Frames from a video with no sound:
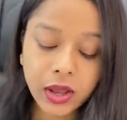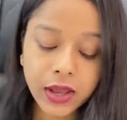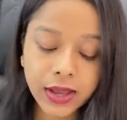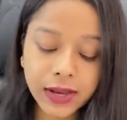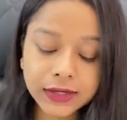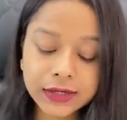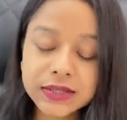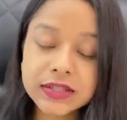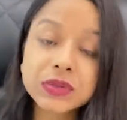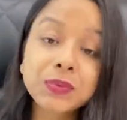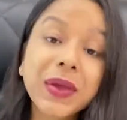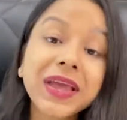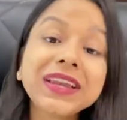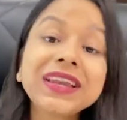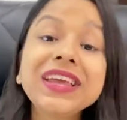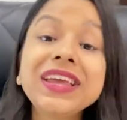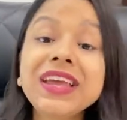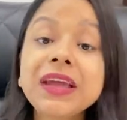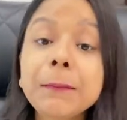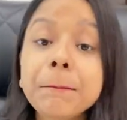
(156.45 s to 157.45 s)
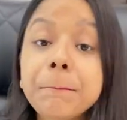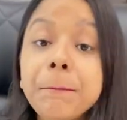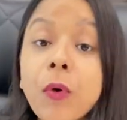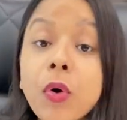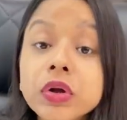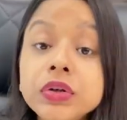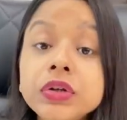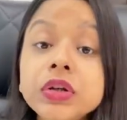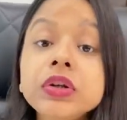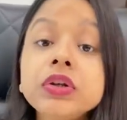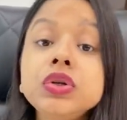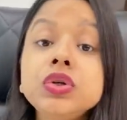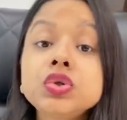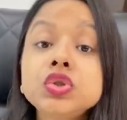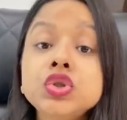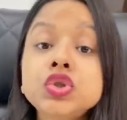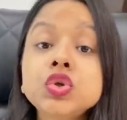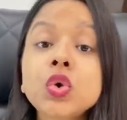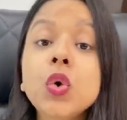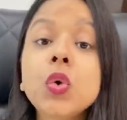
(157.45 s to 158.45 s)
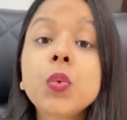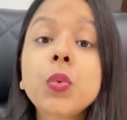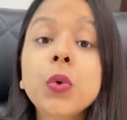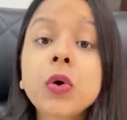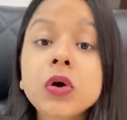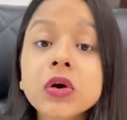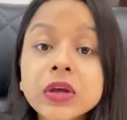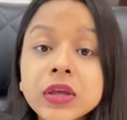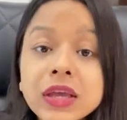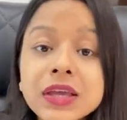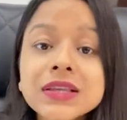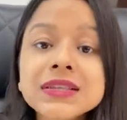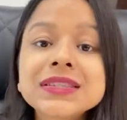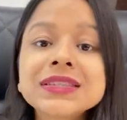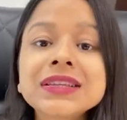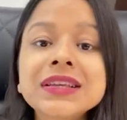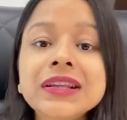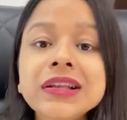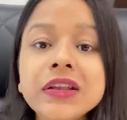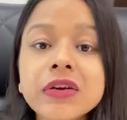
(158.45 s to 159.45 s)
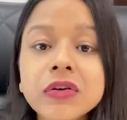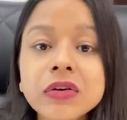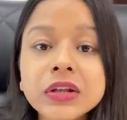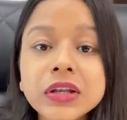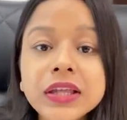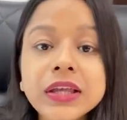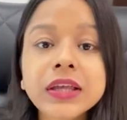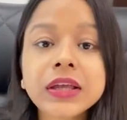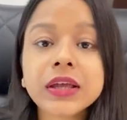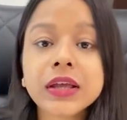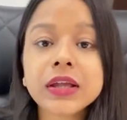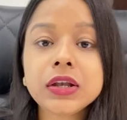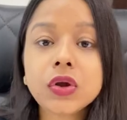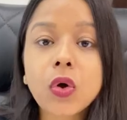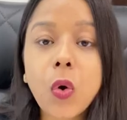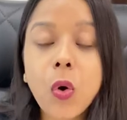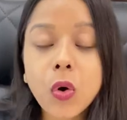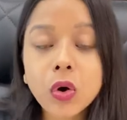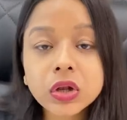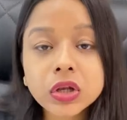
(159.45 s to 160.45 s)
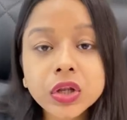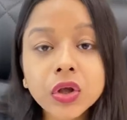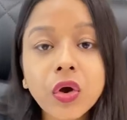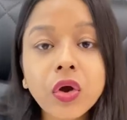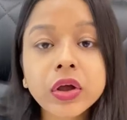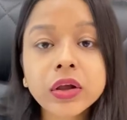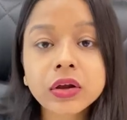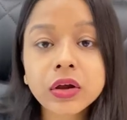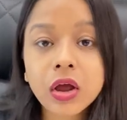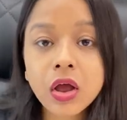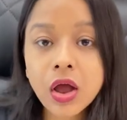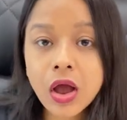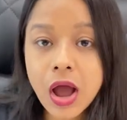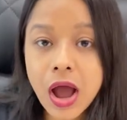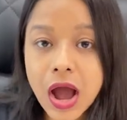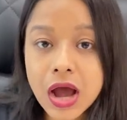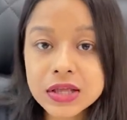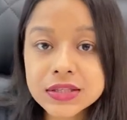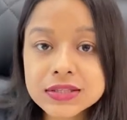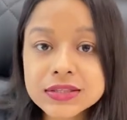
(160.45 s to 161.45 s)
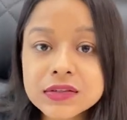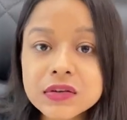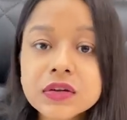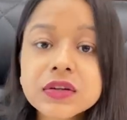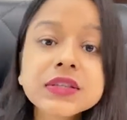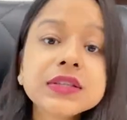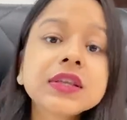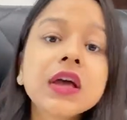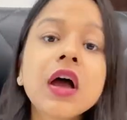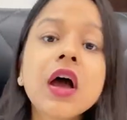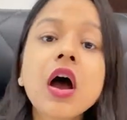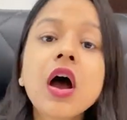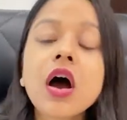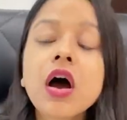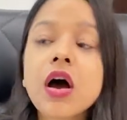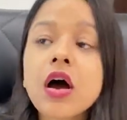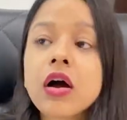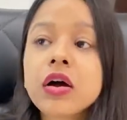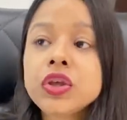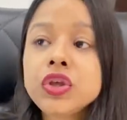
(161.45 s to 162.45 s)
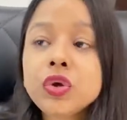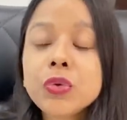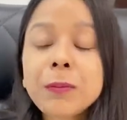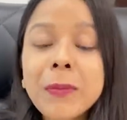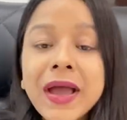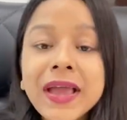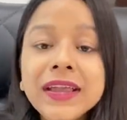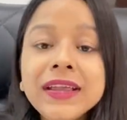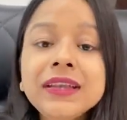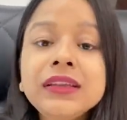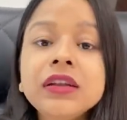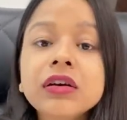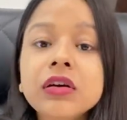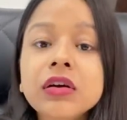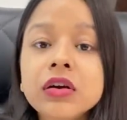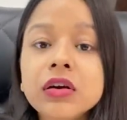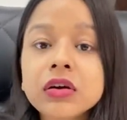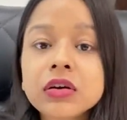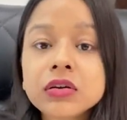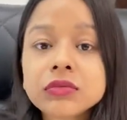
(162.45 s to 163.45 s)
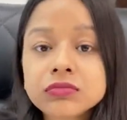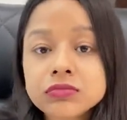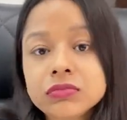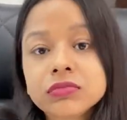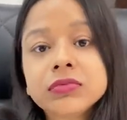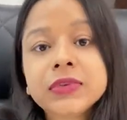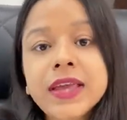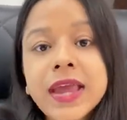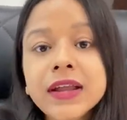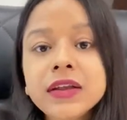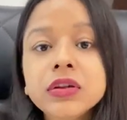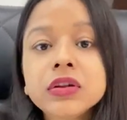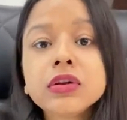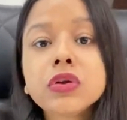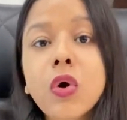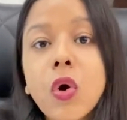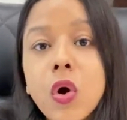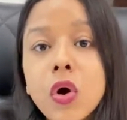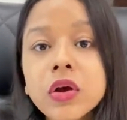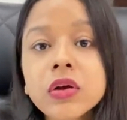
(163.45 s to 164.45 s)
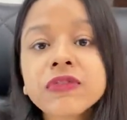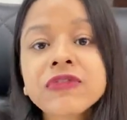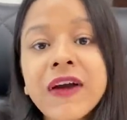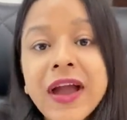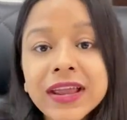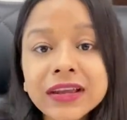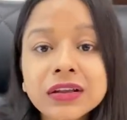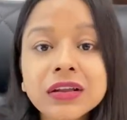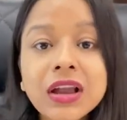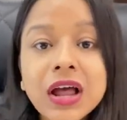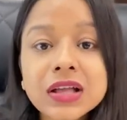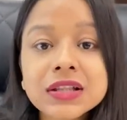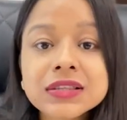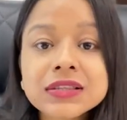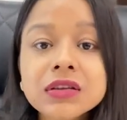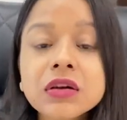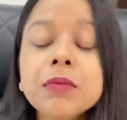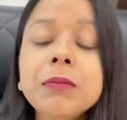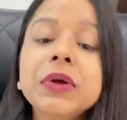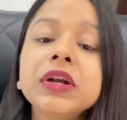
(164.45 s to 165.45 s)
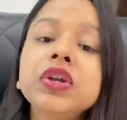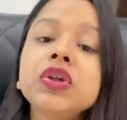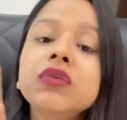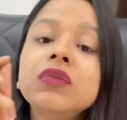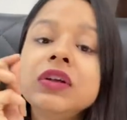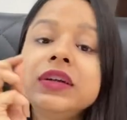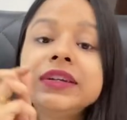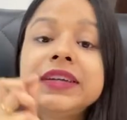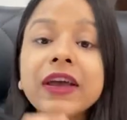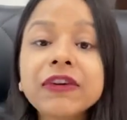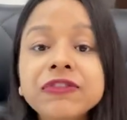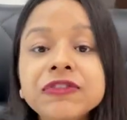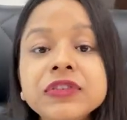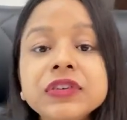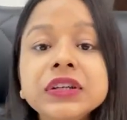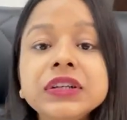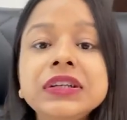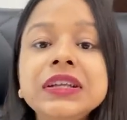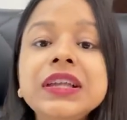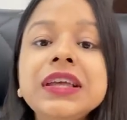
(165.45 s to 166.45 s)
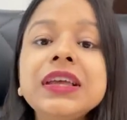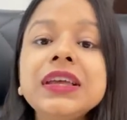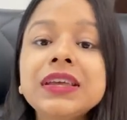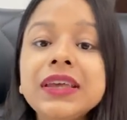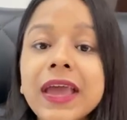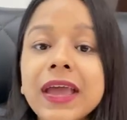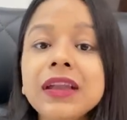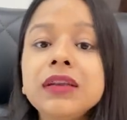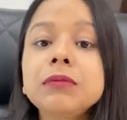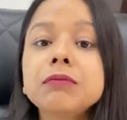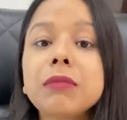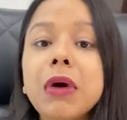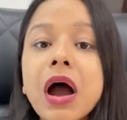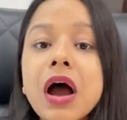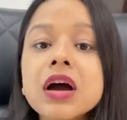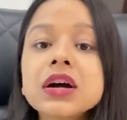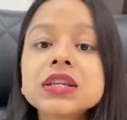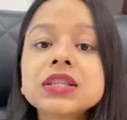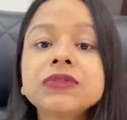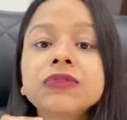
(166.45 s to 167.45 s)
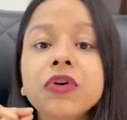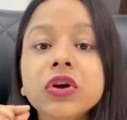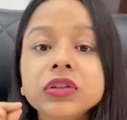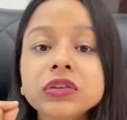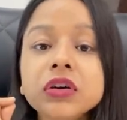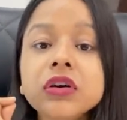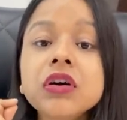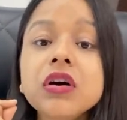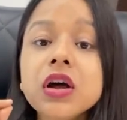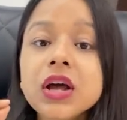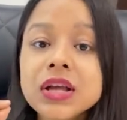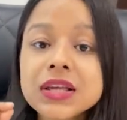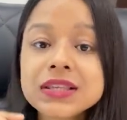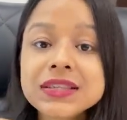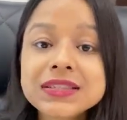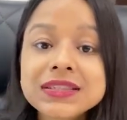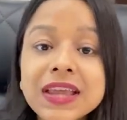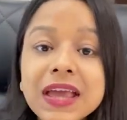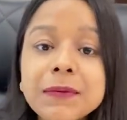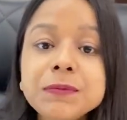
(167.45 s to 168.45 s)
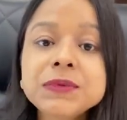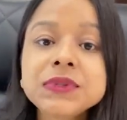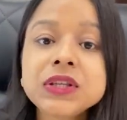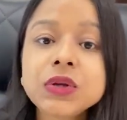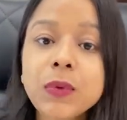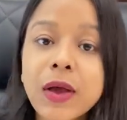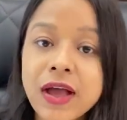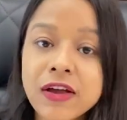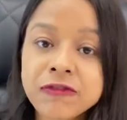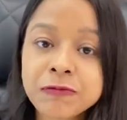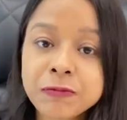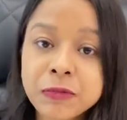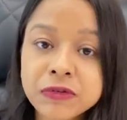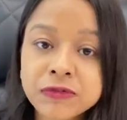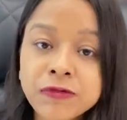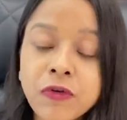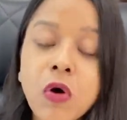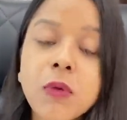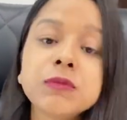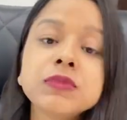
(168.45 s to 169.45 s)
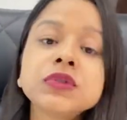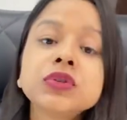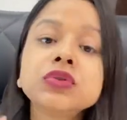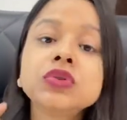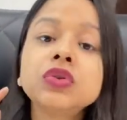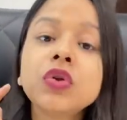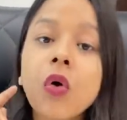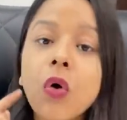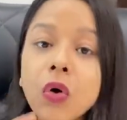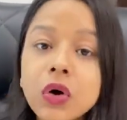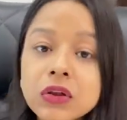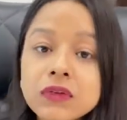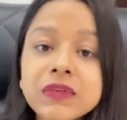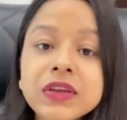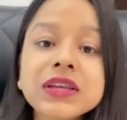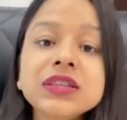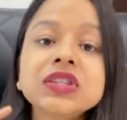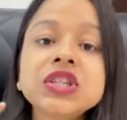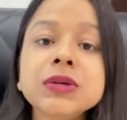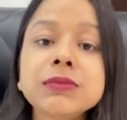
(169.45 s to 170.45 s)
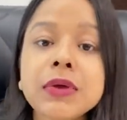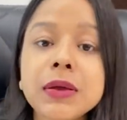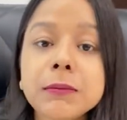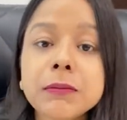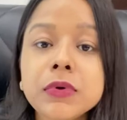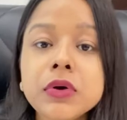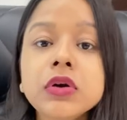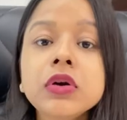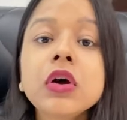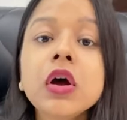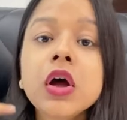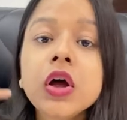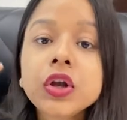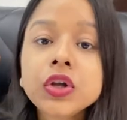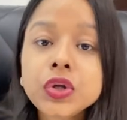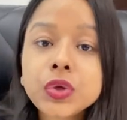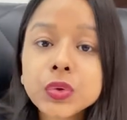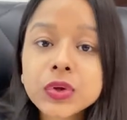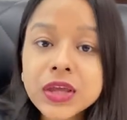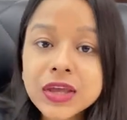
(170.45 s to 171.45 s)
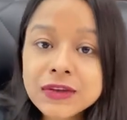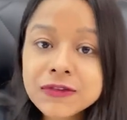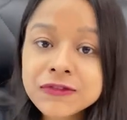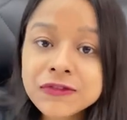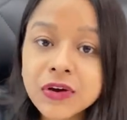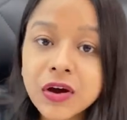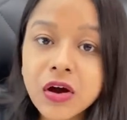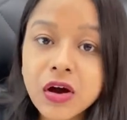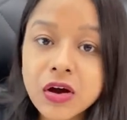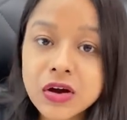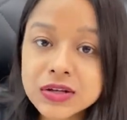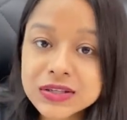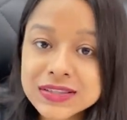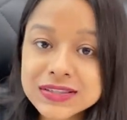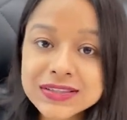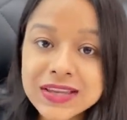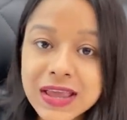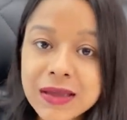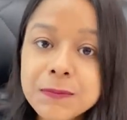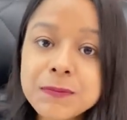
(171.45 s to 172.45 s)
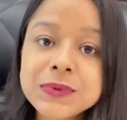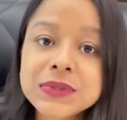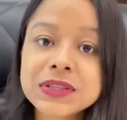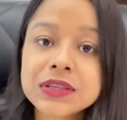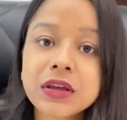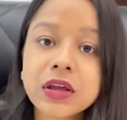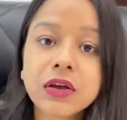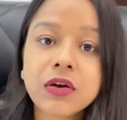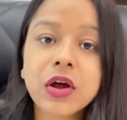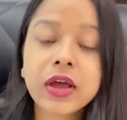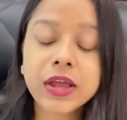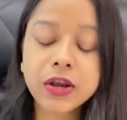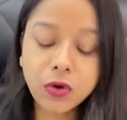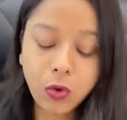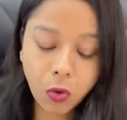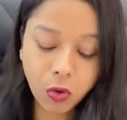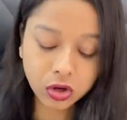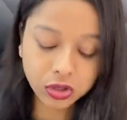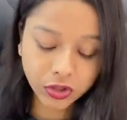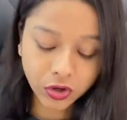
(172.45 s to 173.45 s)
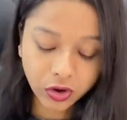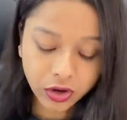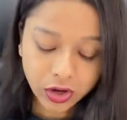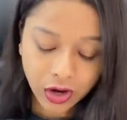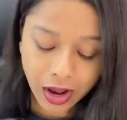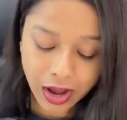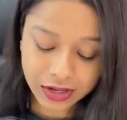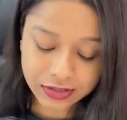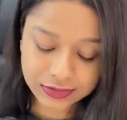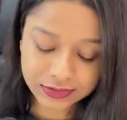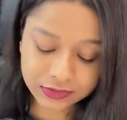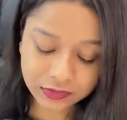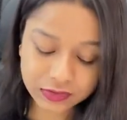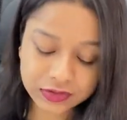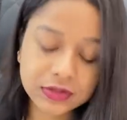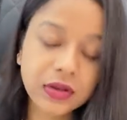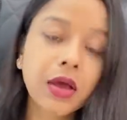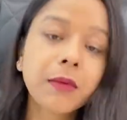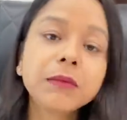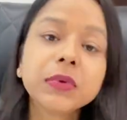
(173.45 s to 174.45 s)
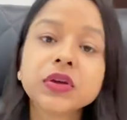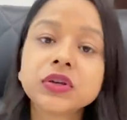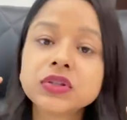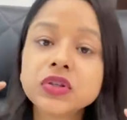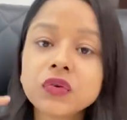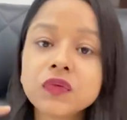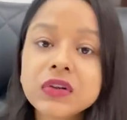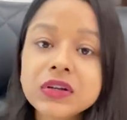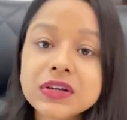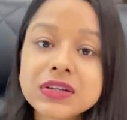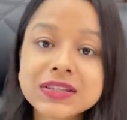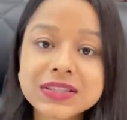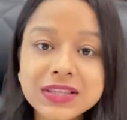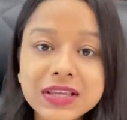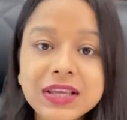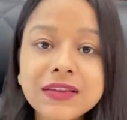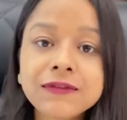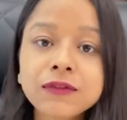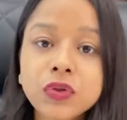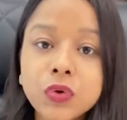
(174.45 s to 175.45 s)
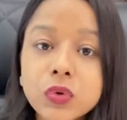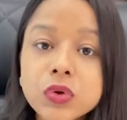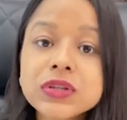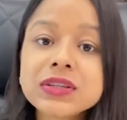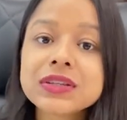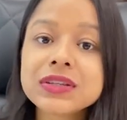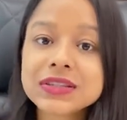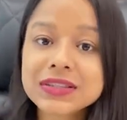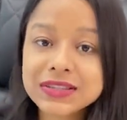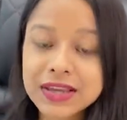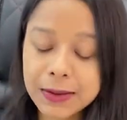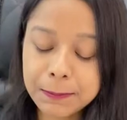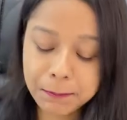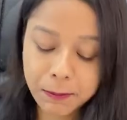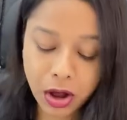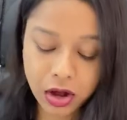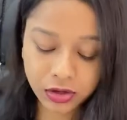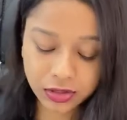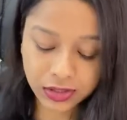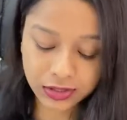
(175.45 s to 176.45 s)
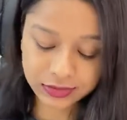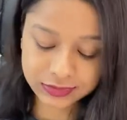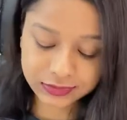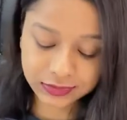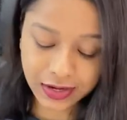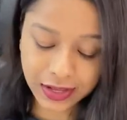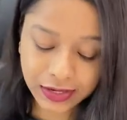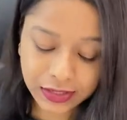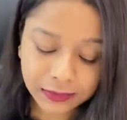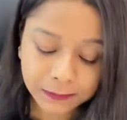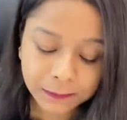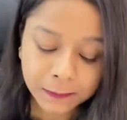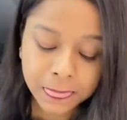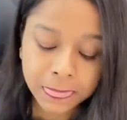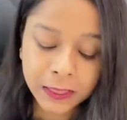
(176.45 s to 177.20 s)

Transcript: It is very important to show workings clearly in all your answers. Uh, you might uh, get a wrong final answer but you will definitely get marks for the steps you have performed. So always remember to give uh, steps in all your answers because you will receive those step markings, right?